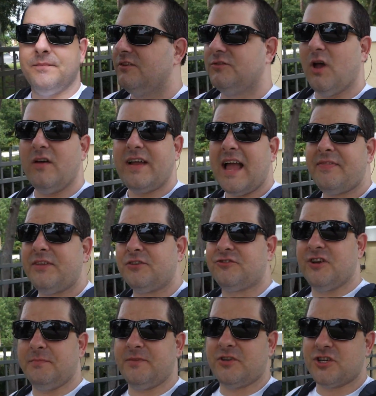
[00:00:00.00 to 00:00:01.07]
So I've got this
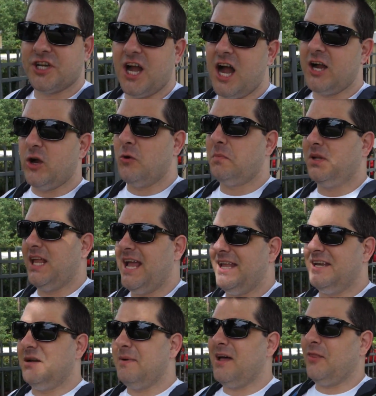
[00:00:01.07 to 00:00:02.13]
trip to Chicago
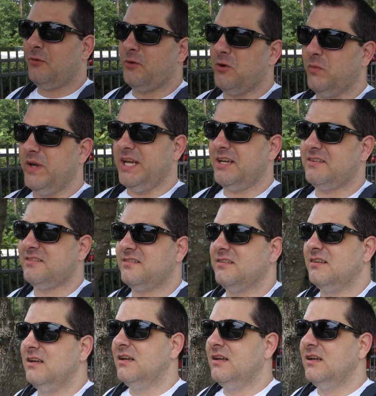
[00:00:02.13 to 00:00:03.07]
planned in about 3 weeks.